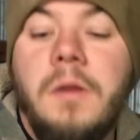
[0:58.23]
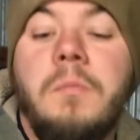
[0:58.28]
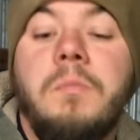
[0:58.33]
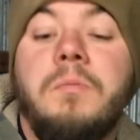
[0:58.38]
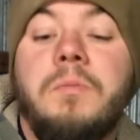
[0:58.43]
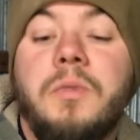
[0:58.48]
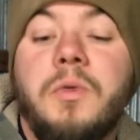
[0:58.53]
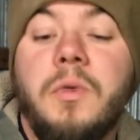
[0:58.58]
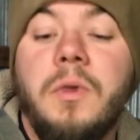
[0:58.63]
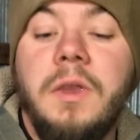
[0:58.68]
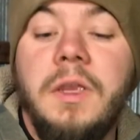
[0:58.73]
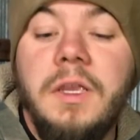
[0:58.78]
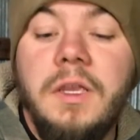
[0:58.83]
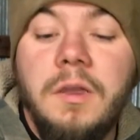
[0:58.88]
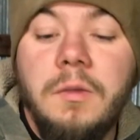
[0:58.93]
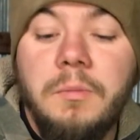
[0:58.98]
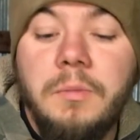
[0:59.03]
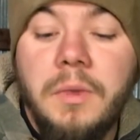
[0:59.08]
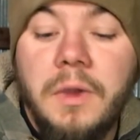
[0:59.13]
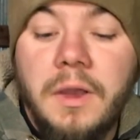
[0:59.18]

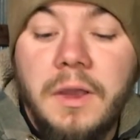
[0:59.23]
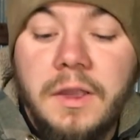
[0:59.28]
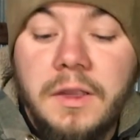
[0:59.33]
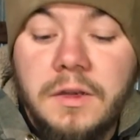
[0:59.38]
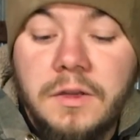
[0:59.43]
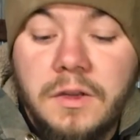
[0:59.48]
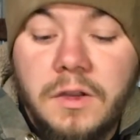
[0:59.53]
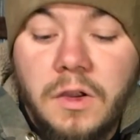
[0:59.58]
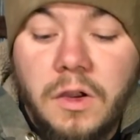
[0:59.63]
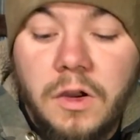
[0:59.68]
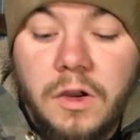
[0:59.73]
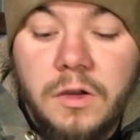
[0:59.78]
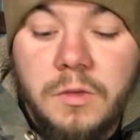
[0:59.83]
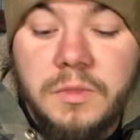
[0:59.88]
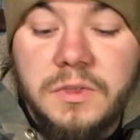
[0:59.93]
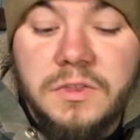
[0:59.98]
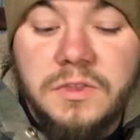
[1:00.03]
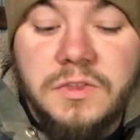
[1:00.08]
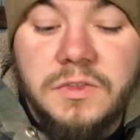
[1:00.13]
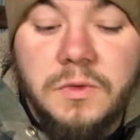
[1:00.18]
pre-combined
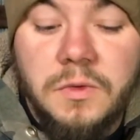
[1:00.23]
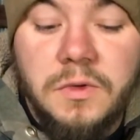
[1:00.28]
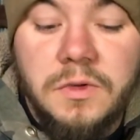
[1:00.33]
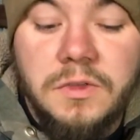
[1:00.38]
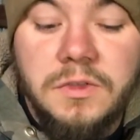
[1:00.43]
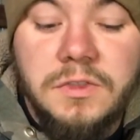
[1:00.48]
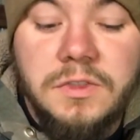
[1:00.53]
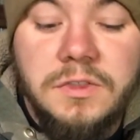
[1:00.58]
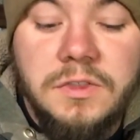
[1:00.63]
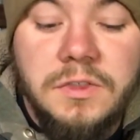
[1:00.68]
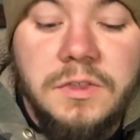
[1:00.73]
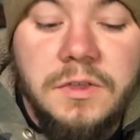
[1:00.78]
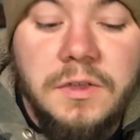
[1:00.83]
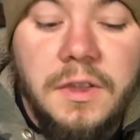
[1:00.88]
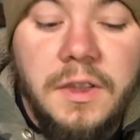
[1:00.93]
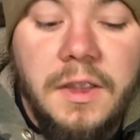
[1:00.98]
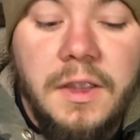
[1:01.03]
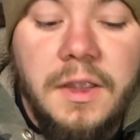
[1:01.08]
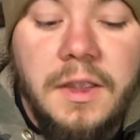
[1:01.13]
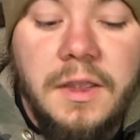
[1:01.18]
carbon source
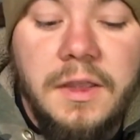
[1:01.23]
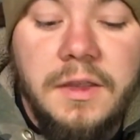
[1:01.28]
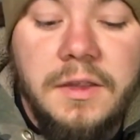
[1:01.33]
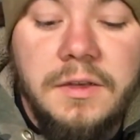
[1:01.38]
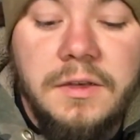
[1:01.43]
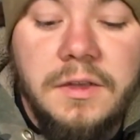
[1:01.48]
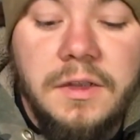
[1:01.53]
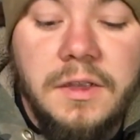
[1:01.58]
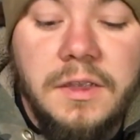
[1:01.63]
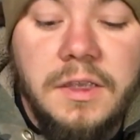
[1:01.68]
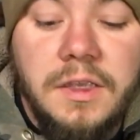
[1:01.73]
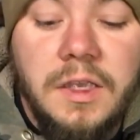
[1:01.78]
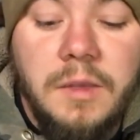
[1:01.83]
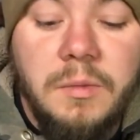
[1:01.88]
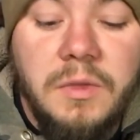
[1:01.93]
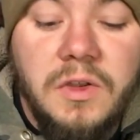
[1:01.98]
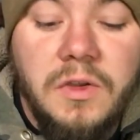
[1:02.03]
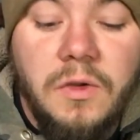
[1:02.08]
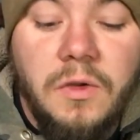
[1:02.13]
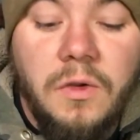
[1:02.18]
and a
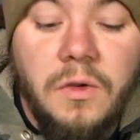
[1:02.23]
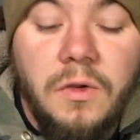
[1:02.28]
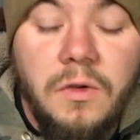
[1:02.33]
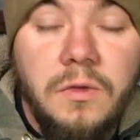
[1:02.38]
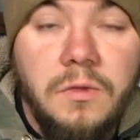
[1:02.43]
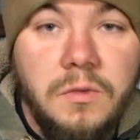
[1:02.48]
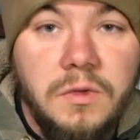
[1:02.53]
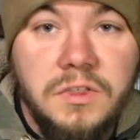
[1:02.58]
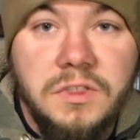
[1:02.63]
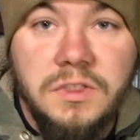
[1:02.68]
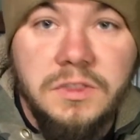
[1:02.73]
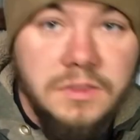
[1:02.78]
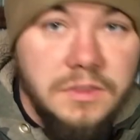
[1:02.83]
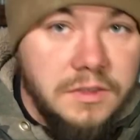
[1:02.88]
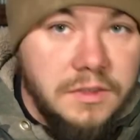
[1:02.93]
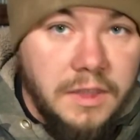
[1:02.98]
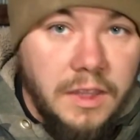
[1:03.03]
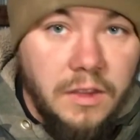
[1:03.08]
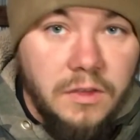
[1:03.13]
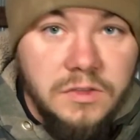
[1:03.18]
chemical, which is
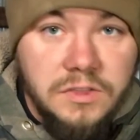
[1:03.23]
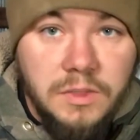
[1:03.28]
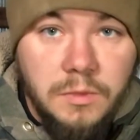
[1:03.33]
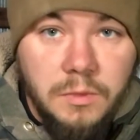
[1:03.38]
calcium